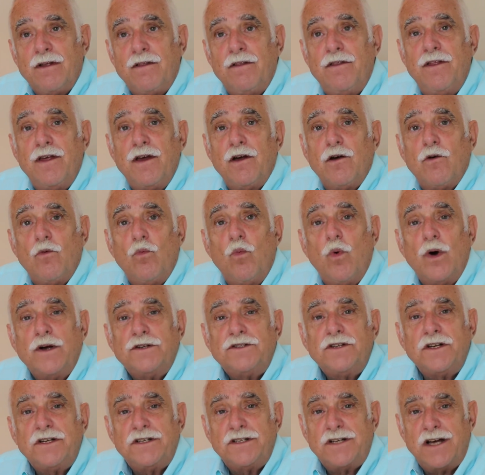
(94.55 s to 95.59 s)
there
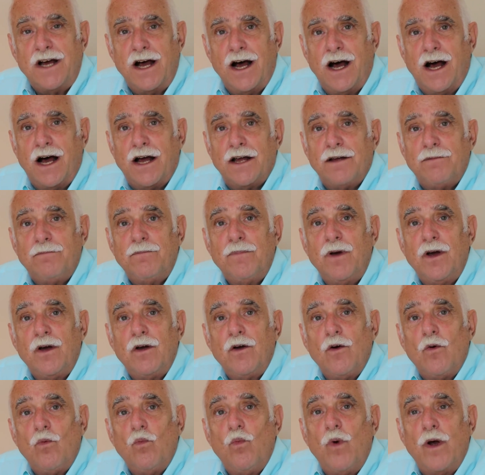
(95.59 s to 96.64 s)
was a time
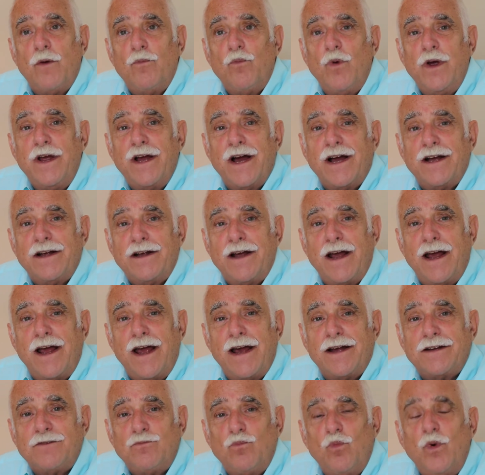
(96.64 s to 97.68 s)
when we
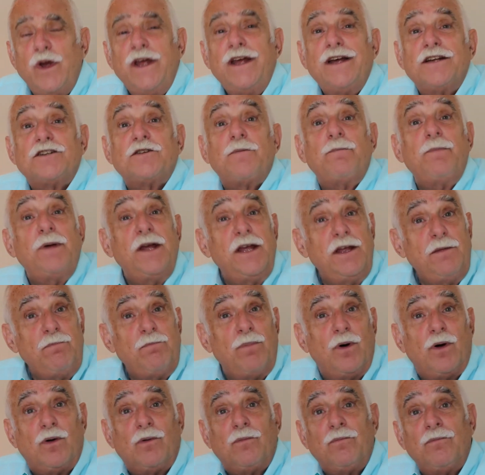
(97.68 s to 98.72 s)
as a
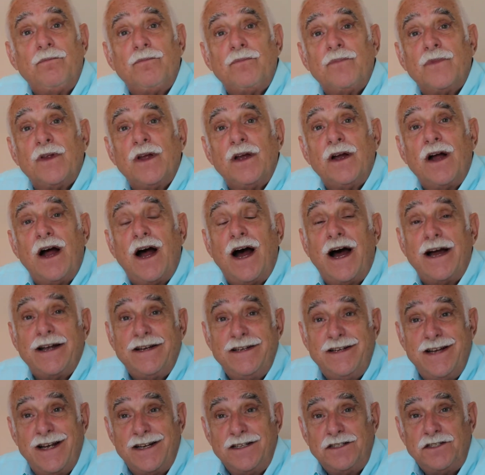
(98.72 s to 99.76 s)
people
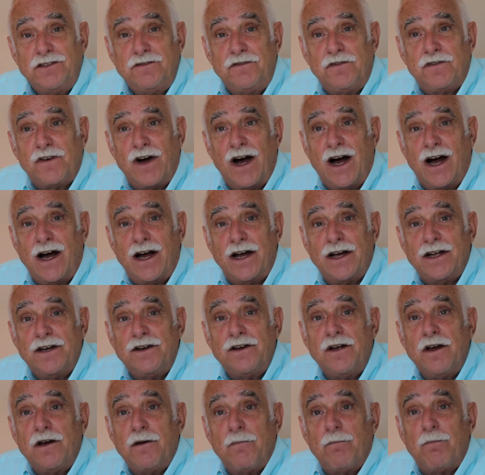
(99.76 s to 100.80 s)

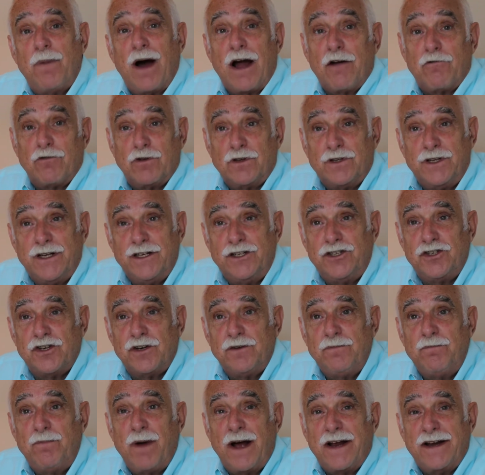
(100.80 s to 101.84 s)
identified by
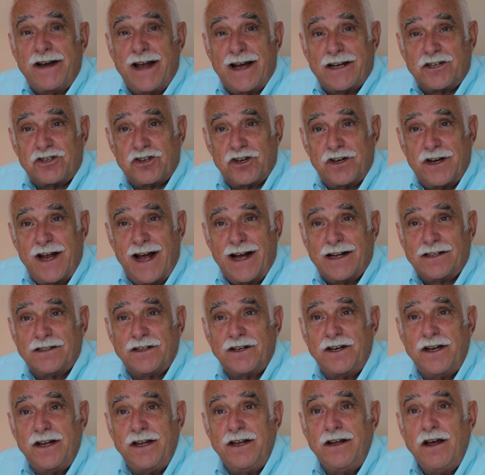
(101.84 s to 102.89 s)
religion, by
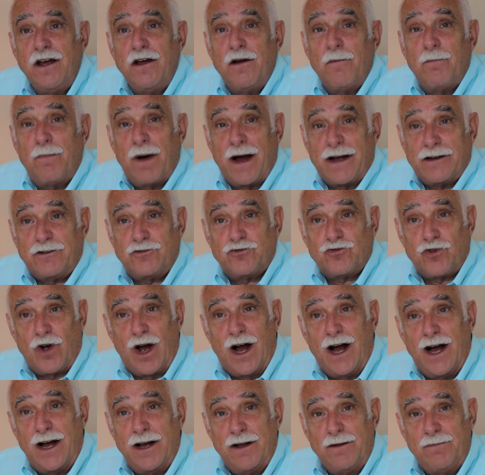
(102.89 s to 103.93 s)
nationality, by
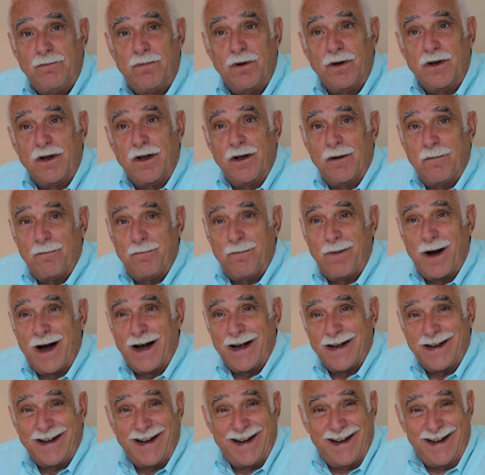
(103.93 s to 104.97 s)
tribe,
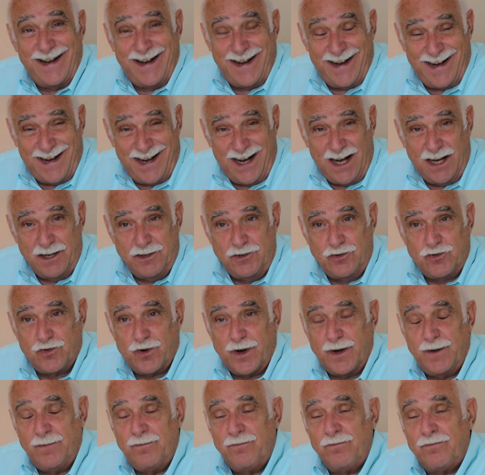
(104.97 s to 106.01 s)
by
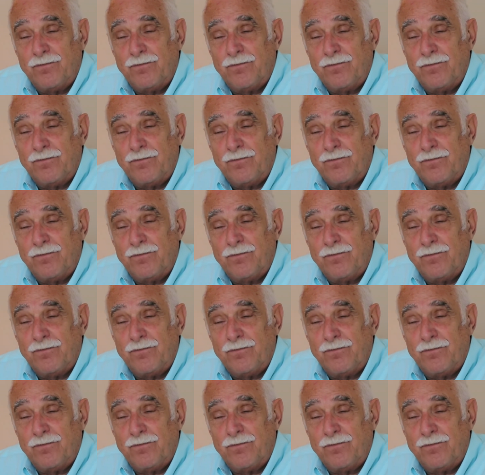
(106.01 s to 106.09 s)
country.